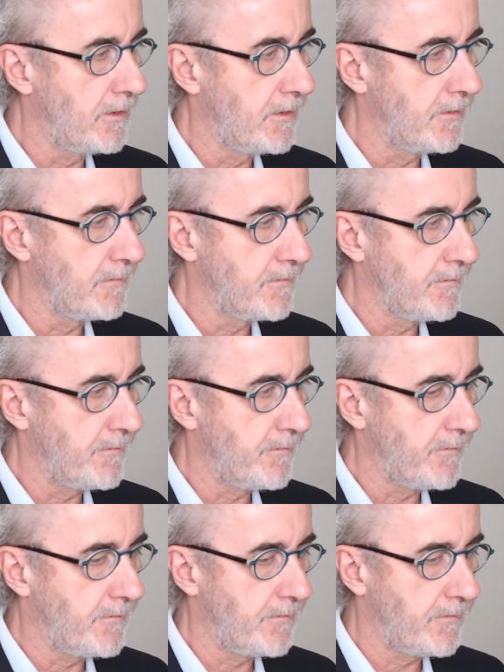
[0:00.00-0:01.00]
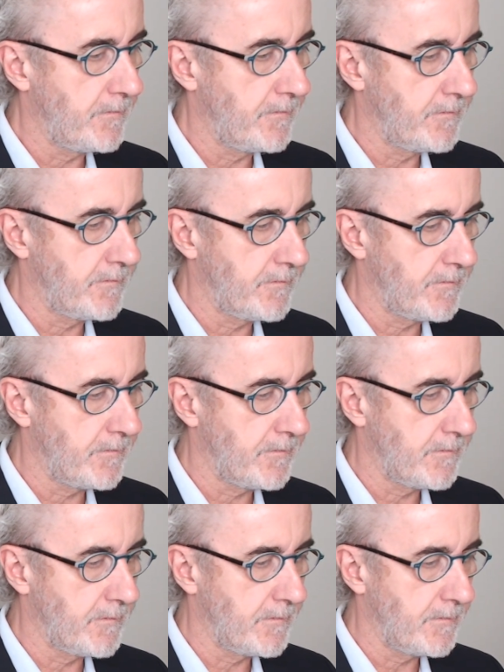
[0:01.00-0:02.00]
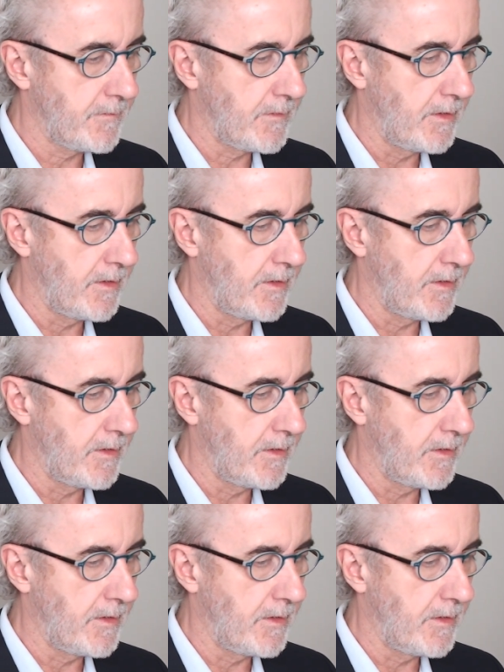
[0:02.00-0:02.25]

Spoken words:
No one is speaking in this clip.